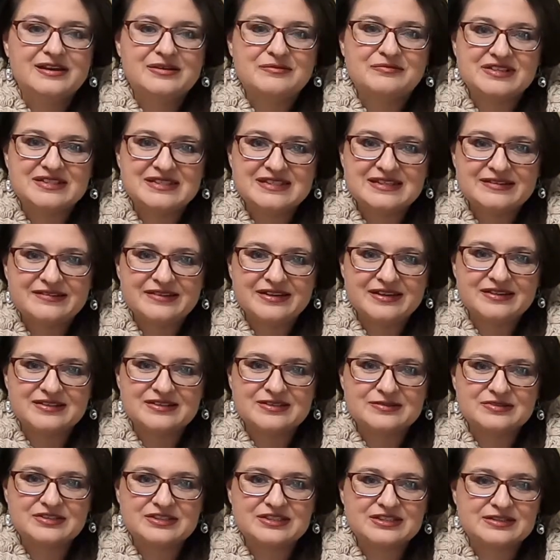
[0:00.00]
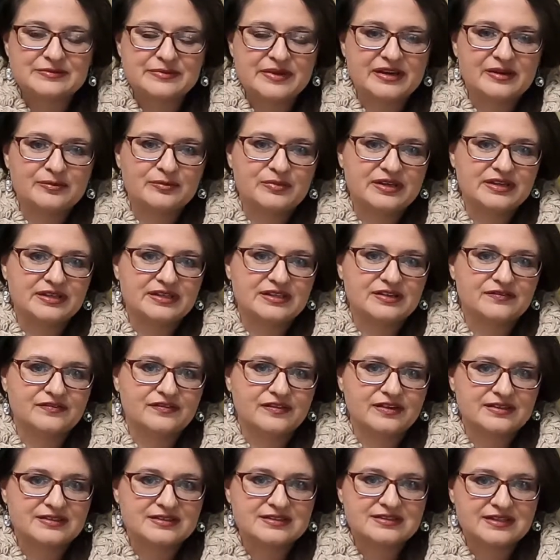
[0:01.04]
materials, which has made a big
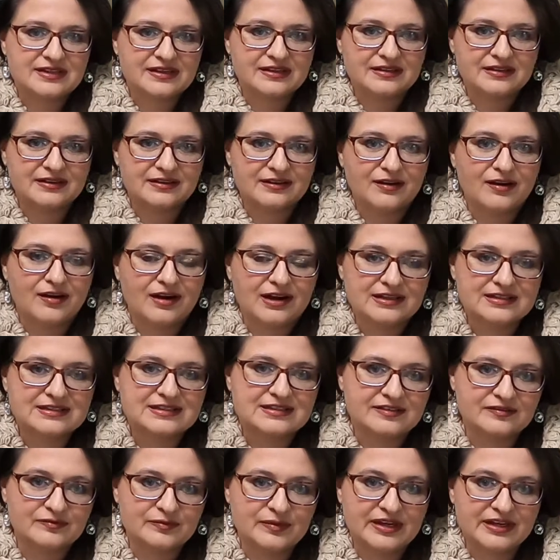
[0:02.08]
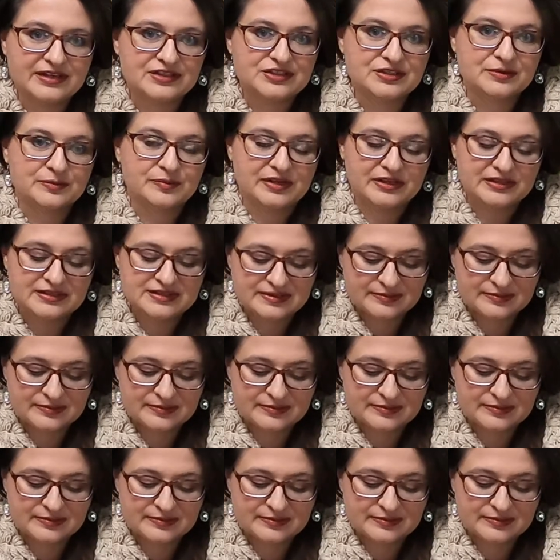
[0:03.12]
difference in the cost of my shipping